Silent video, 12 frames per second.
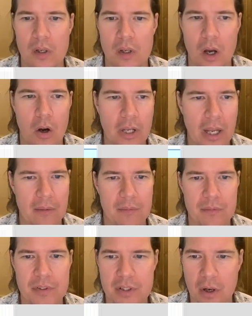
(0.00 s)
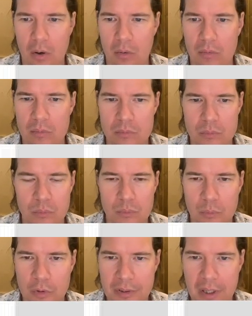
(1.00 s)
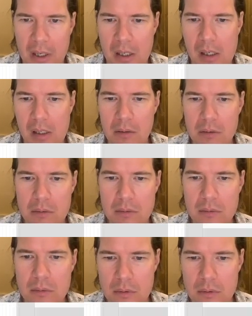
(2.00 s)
Okay, so moving on.